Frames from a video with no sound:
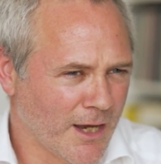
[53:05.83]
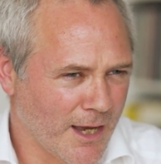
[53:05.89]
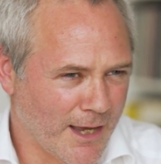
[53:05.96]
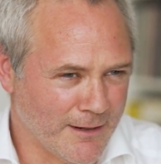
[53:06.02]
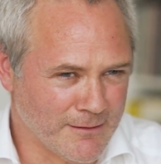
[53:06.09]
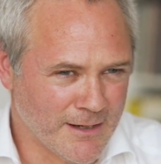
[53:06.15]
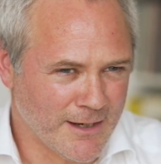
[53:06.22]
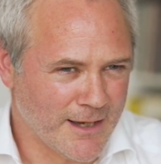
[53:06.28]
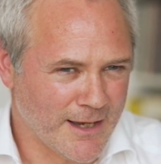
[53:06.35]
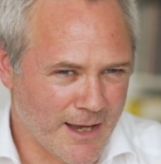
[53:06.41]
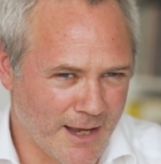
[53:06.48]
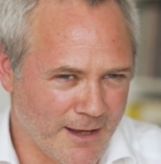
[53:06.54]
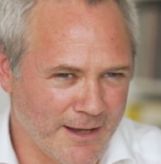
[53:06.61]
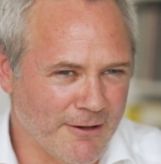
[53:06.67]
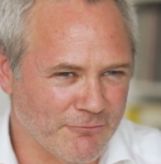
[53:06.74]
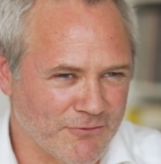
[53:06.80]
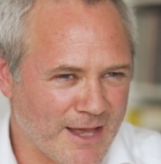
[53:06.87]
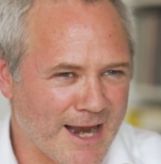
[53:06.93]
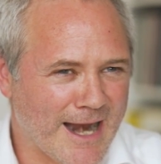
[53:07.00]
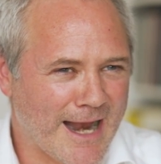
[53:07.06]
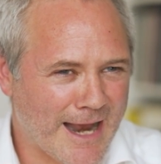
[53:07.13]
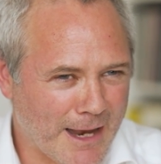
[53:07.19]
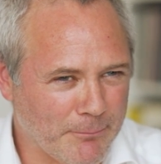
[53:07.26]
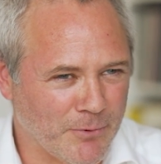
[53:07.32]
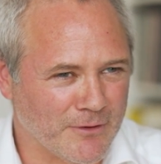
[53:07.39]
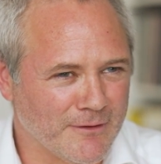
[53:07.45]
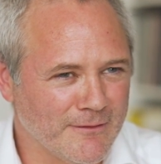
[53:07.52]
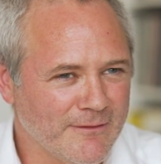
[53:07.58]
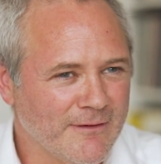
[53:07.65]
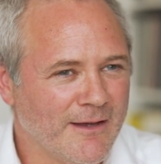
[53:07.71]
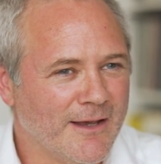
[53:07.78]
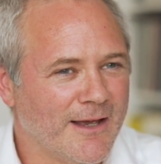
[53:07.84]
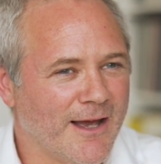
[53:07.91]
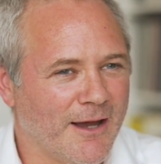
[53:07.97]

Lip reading: And if that happens,